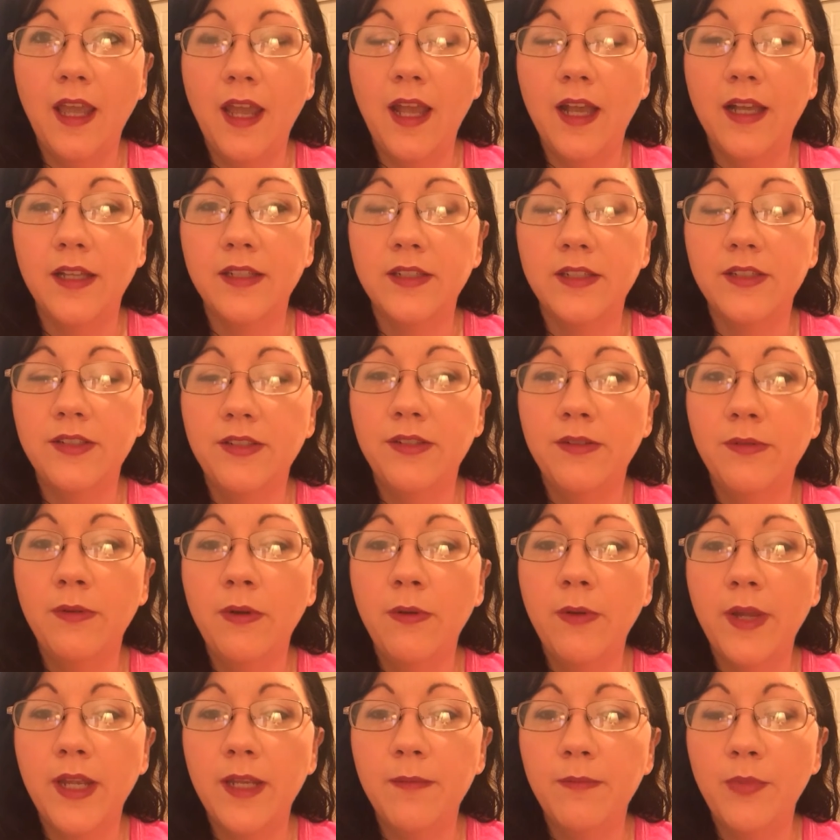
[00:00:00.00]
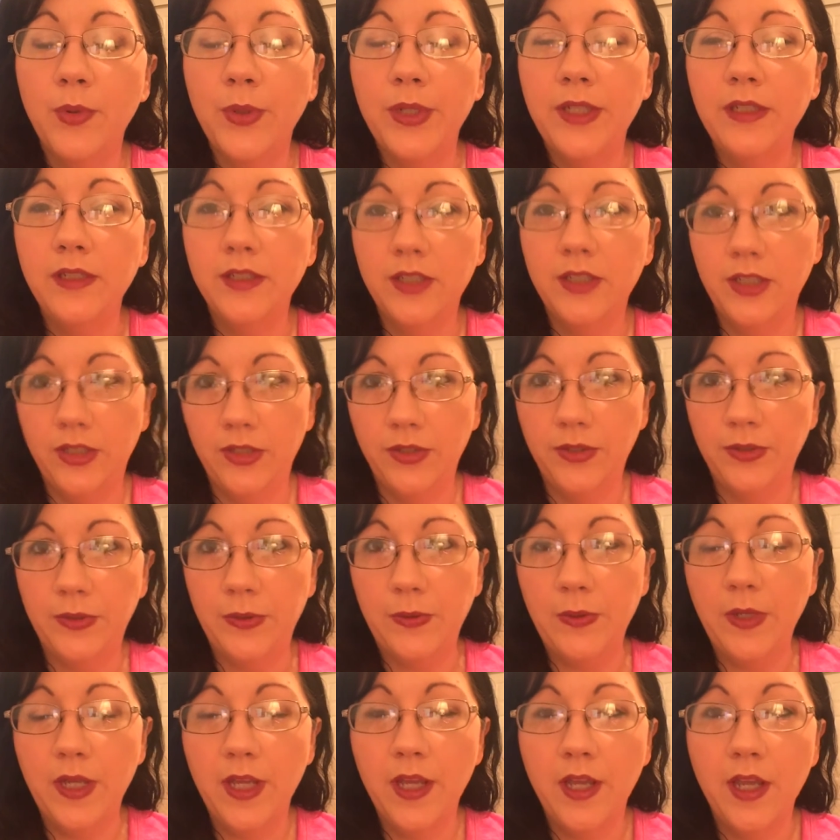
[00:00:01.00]
at
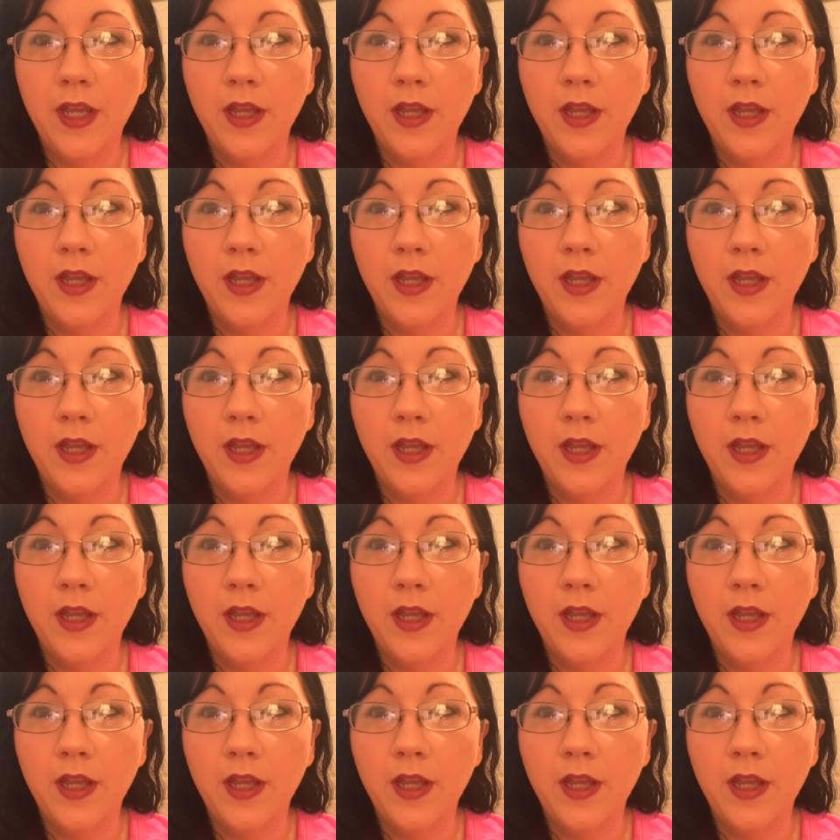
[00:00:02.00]
208.2,